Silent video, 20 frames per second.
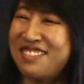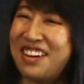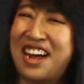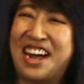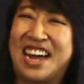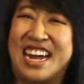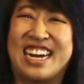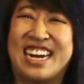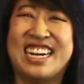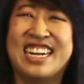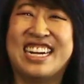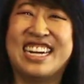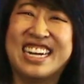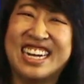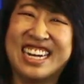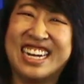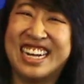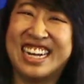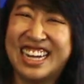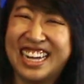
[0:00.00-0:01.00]
Come on.
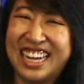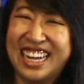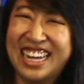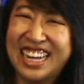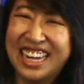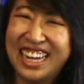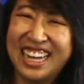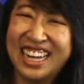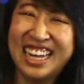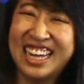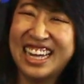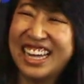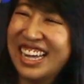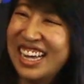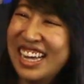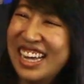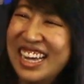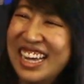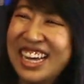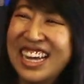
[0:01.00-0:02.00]

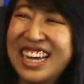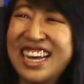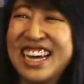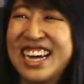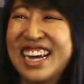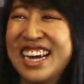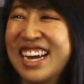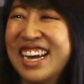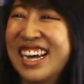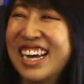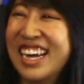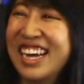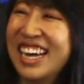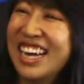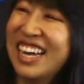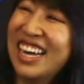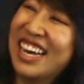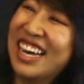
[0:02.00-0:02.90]
So is